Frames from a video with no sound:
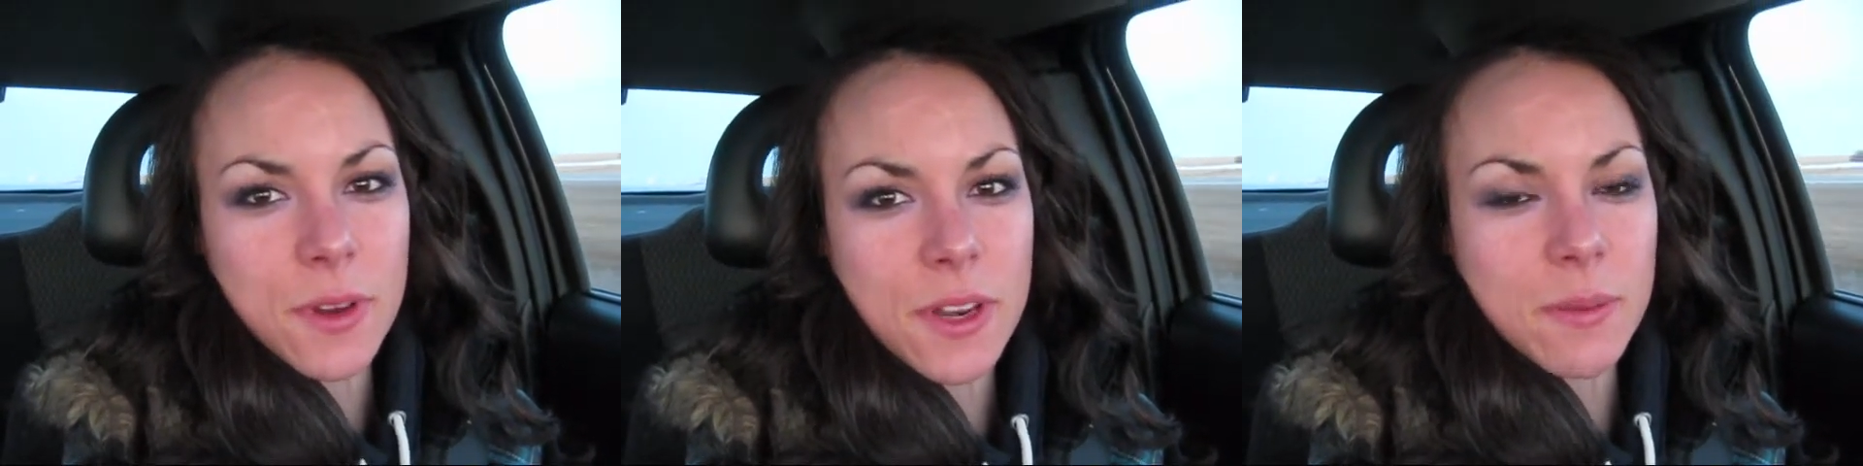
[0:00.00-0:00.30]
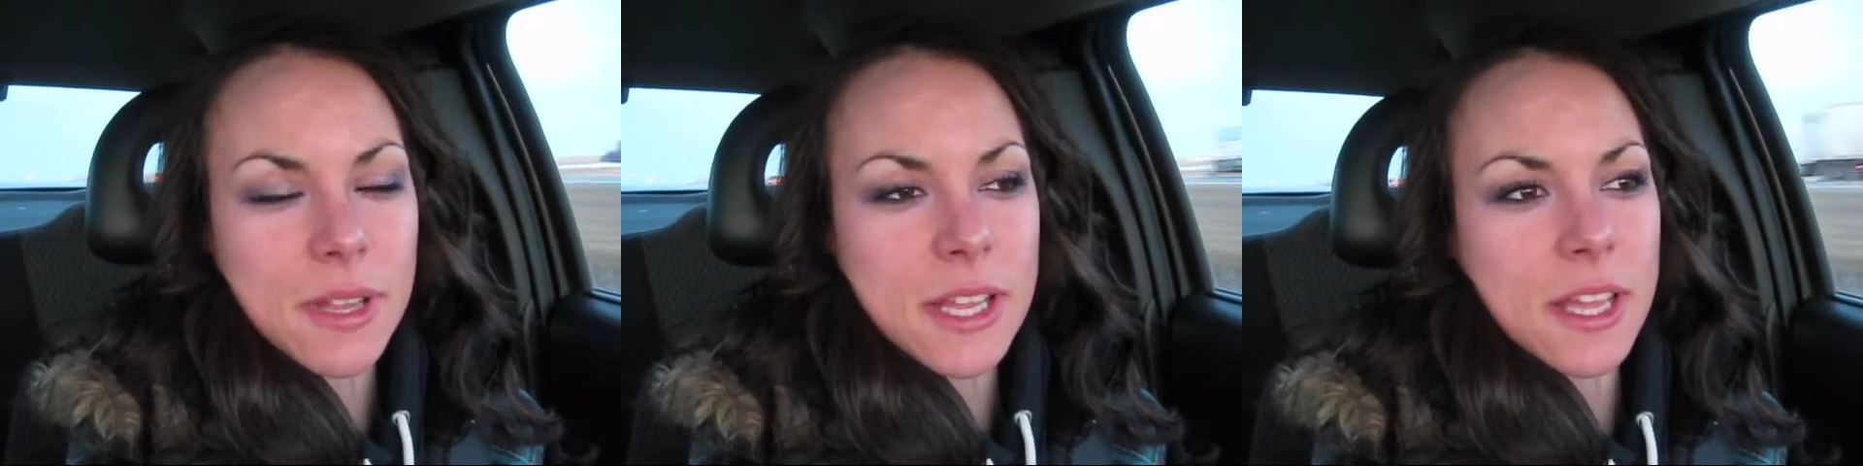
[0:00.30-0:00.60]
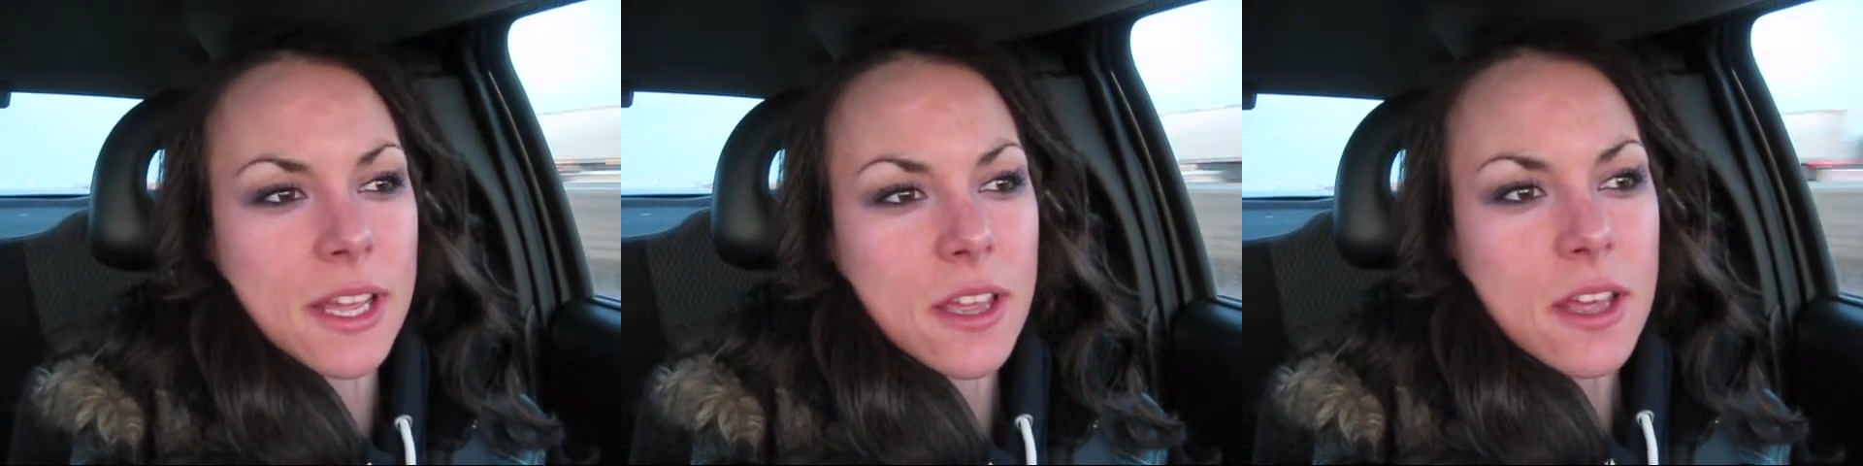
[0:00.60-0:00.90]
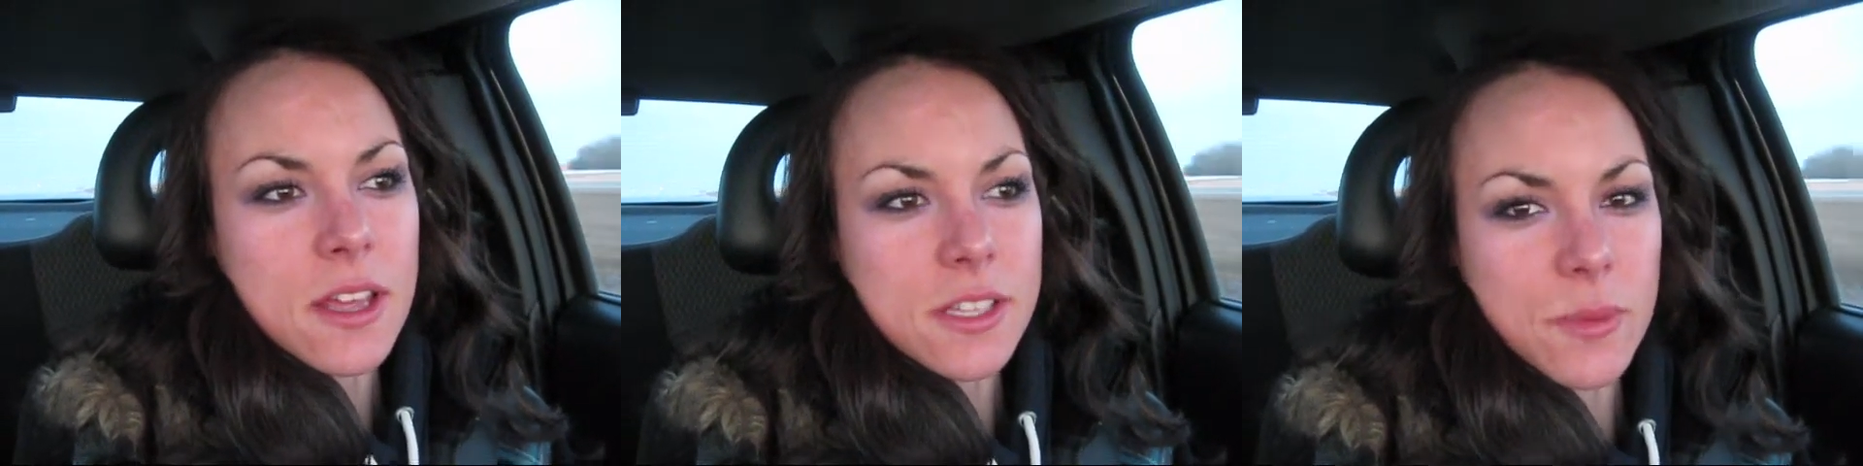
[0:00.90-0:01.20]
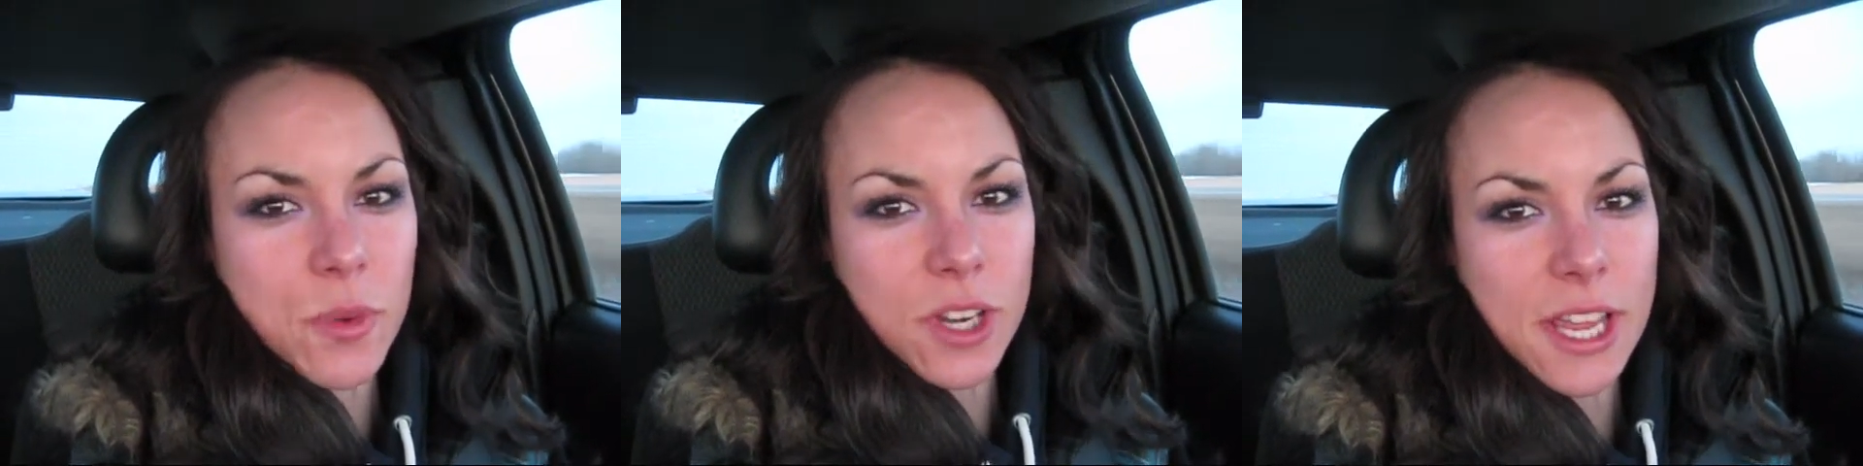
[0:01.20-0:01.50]
We're gonna play like
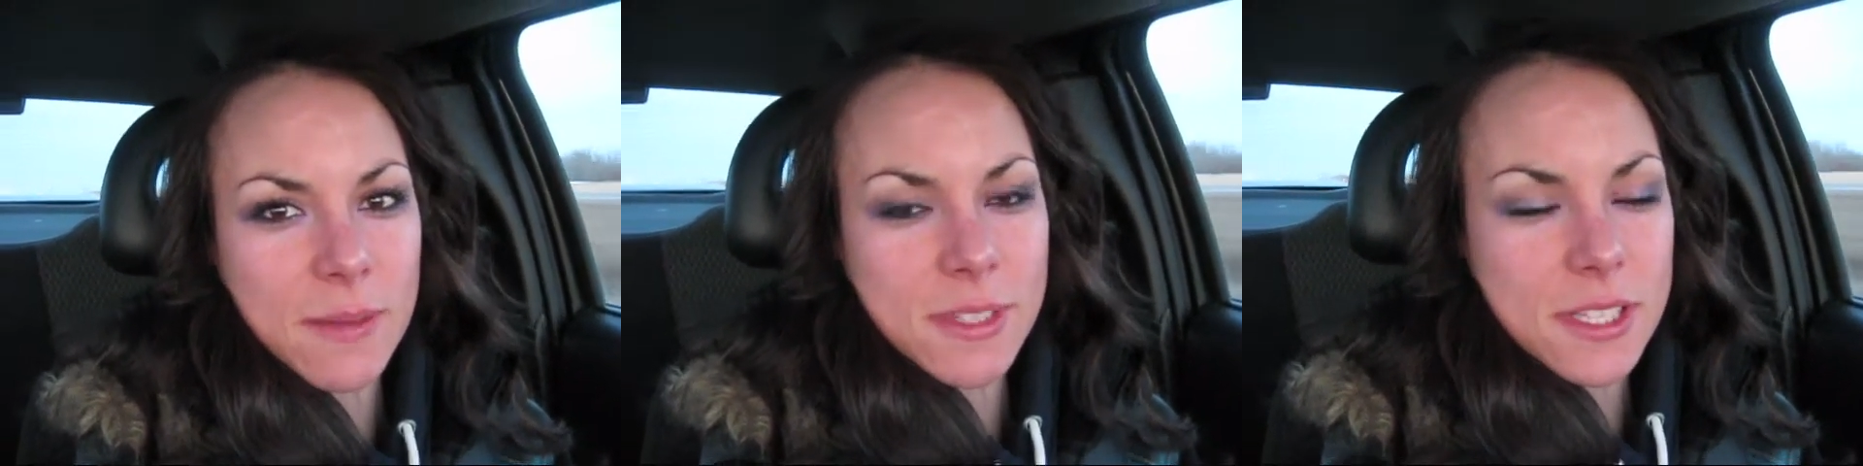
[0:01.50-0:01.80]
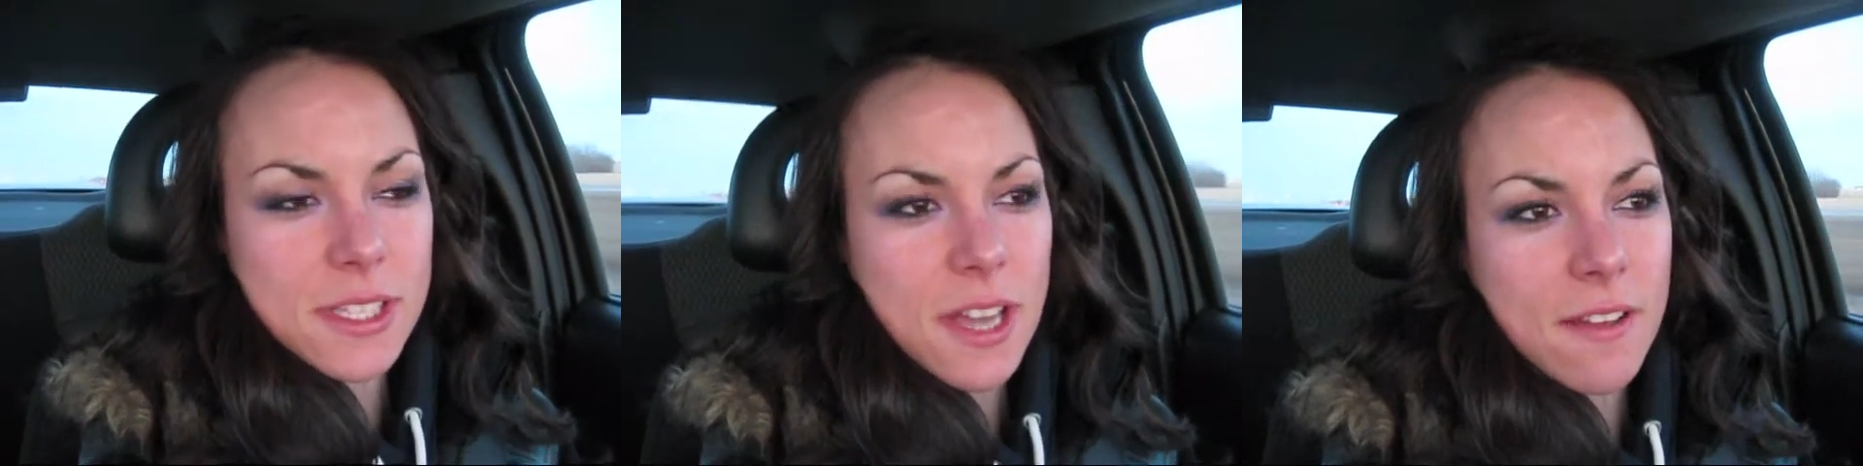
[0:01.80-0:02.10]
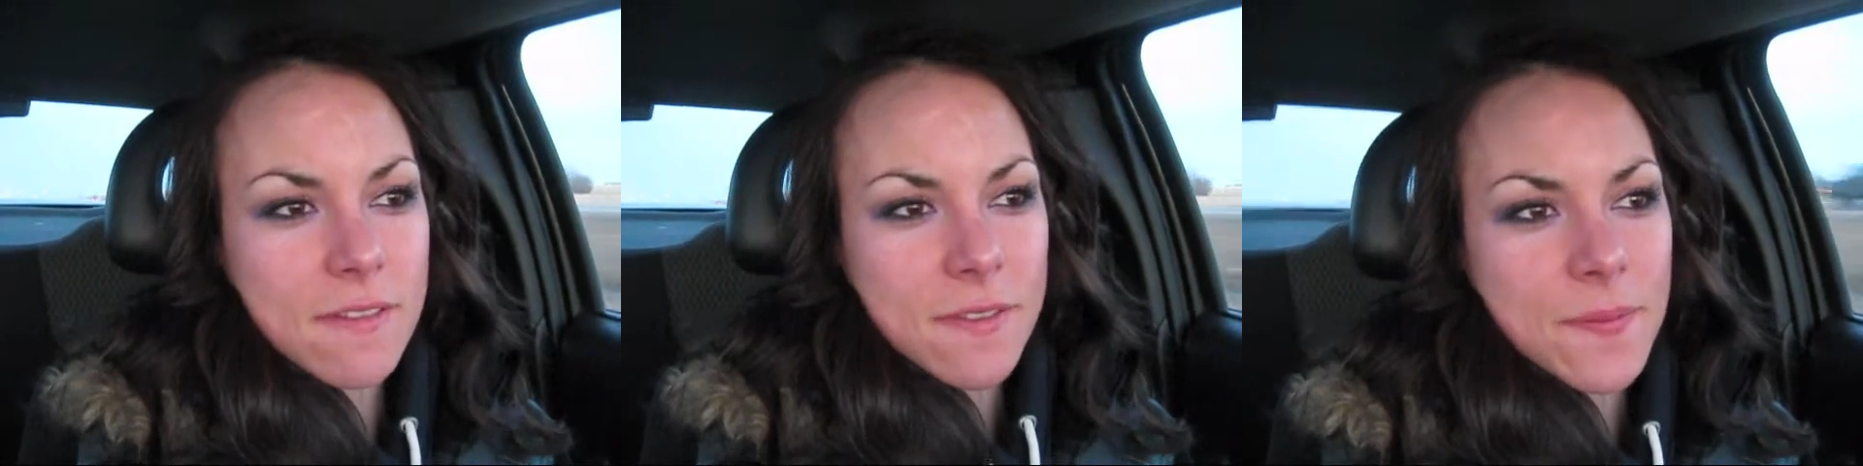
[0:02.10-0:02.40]
some board games and stuff.